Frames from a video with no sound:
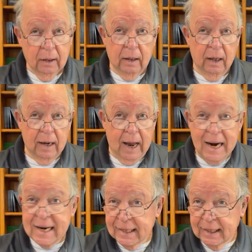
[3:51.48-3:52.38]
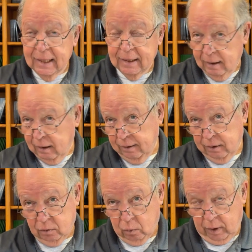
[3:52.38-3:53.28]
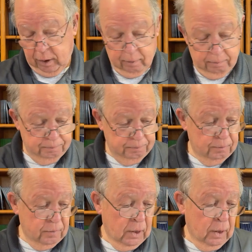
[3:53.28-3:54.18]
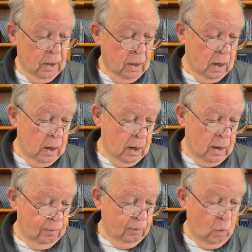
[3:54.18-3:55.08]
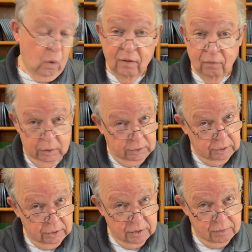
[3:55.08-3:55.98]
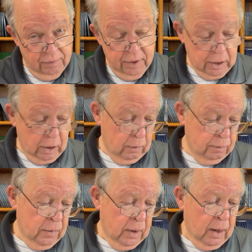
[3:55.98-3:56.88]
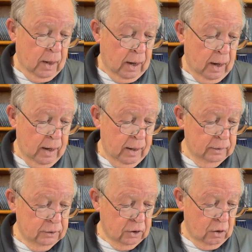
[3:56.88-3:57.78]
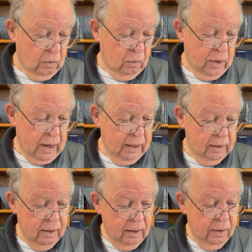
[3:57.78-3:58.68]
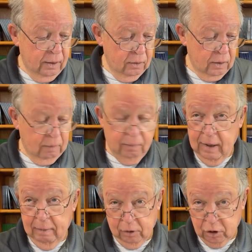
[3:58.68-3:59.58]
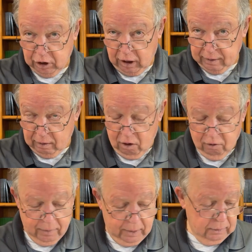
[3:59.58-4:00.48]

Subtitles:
that I need to get done this week, one of which is this video. And so when I get done here, I'll be able to check that off my